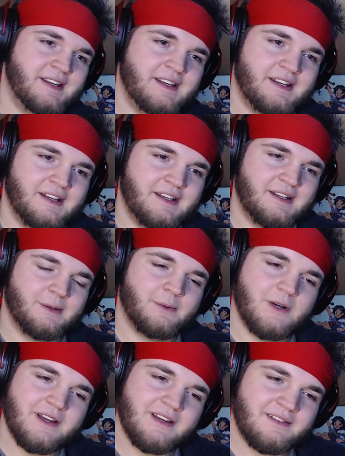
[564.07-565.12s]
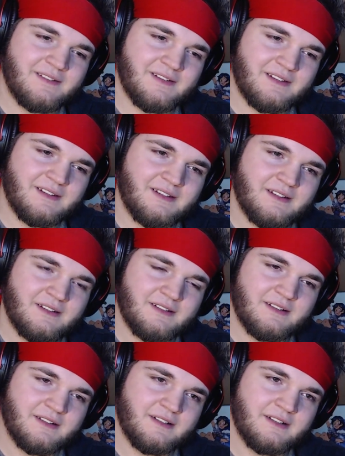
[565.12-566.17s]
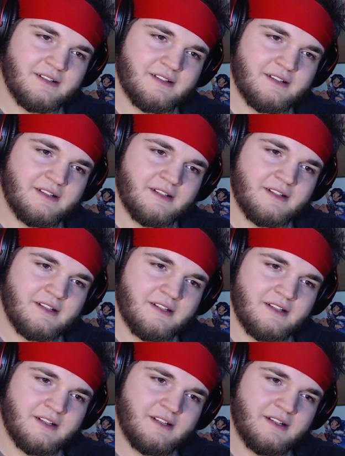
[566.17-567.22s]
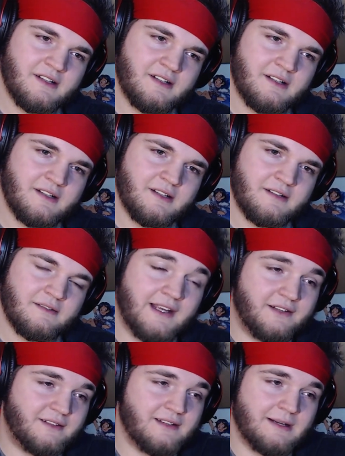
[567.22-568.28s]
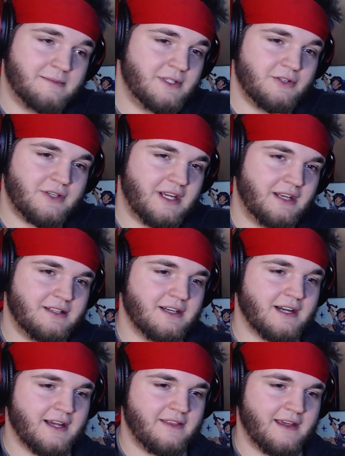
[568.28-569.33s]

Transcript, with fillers: But that handsome is... devil looks familiar, huh? That I mean, you can't deny